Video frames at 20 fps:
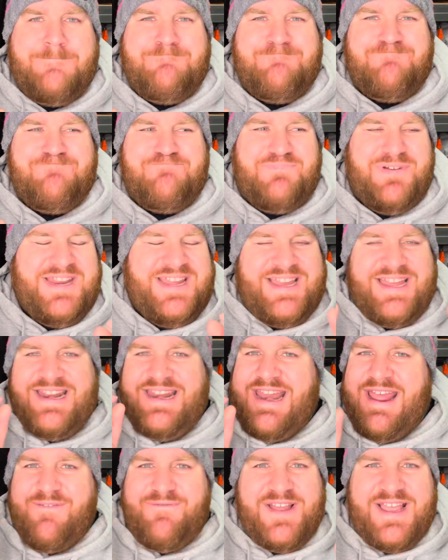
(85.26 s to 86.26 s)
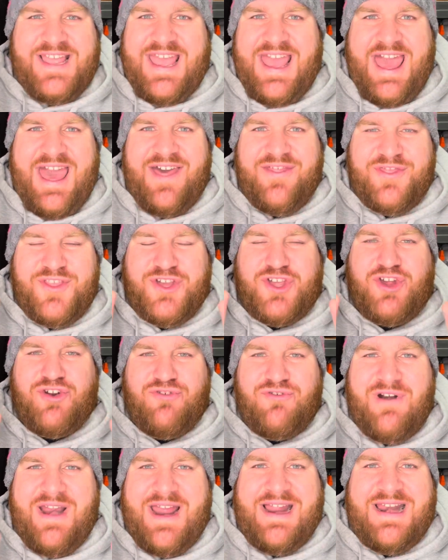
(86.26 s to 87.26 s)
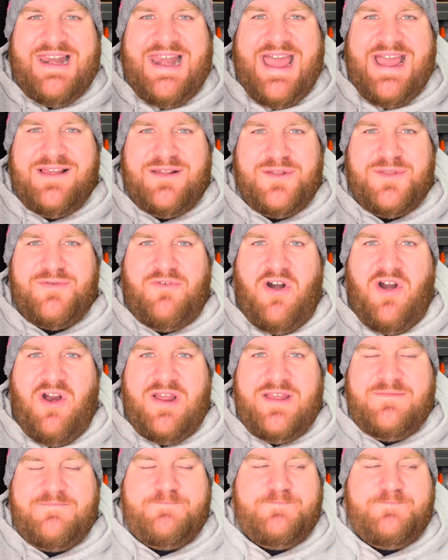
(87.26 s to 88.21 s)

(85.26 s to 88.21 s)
but he can never get the correct length right.